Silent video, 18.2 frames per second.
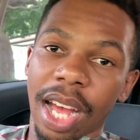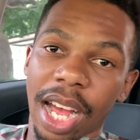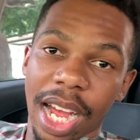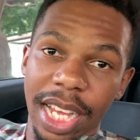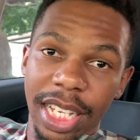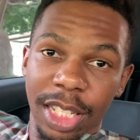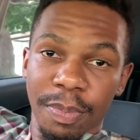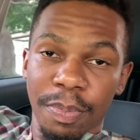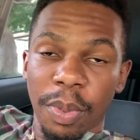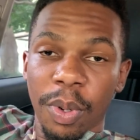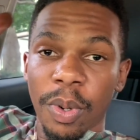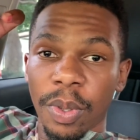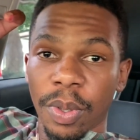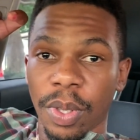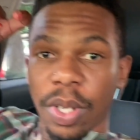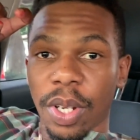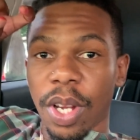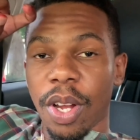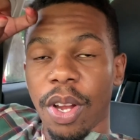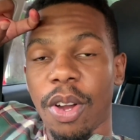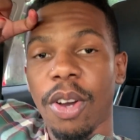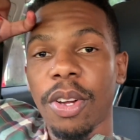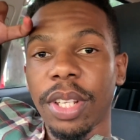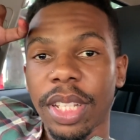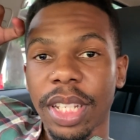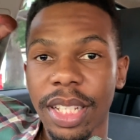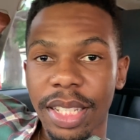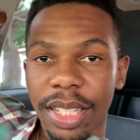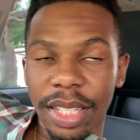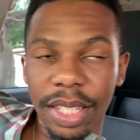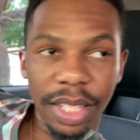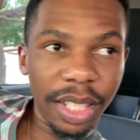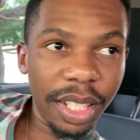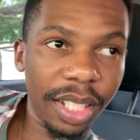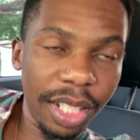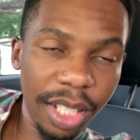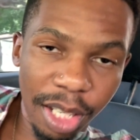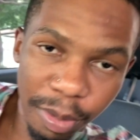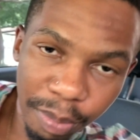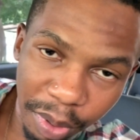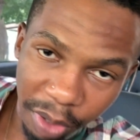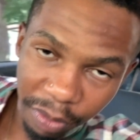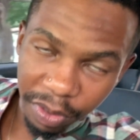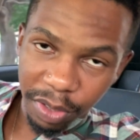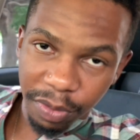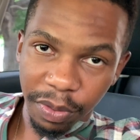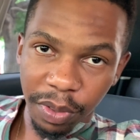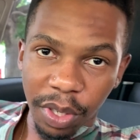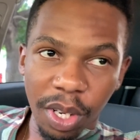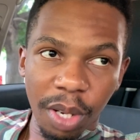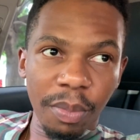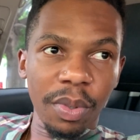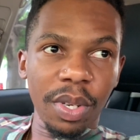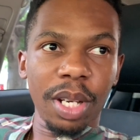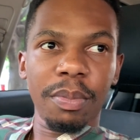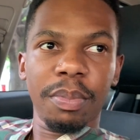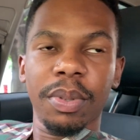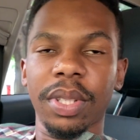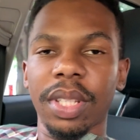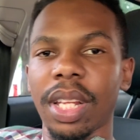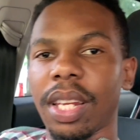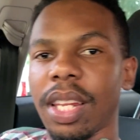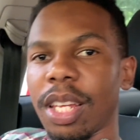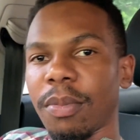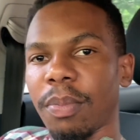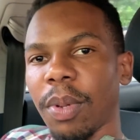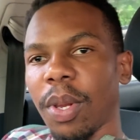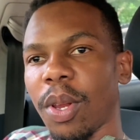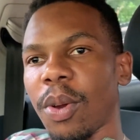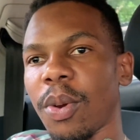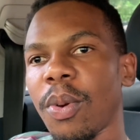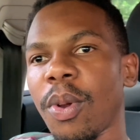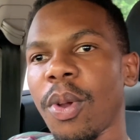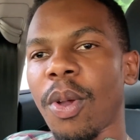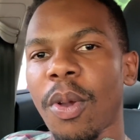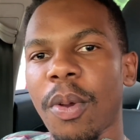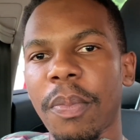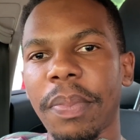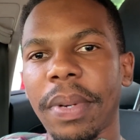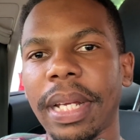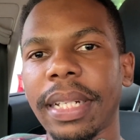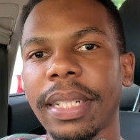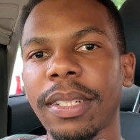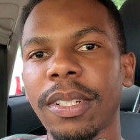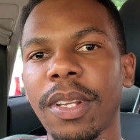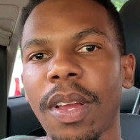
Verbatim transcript: i spoke on this in our previous video i'm gonna put the link below but